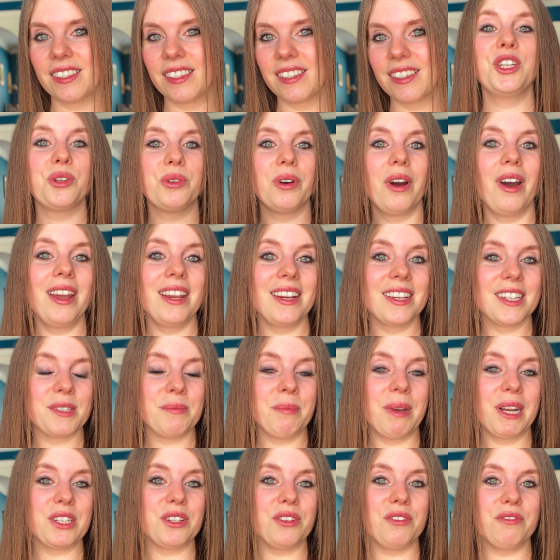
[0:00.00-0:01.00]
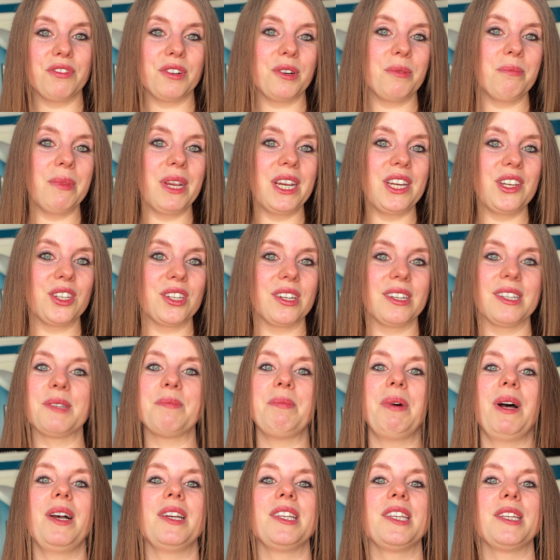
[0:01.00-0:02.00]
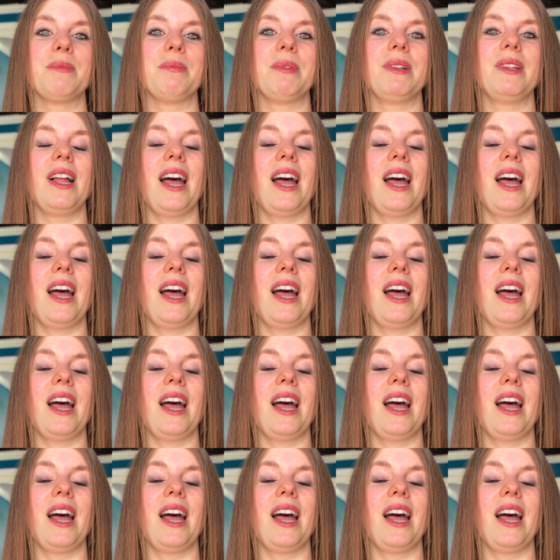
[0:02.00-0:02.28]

Drawing as much information as possible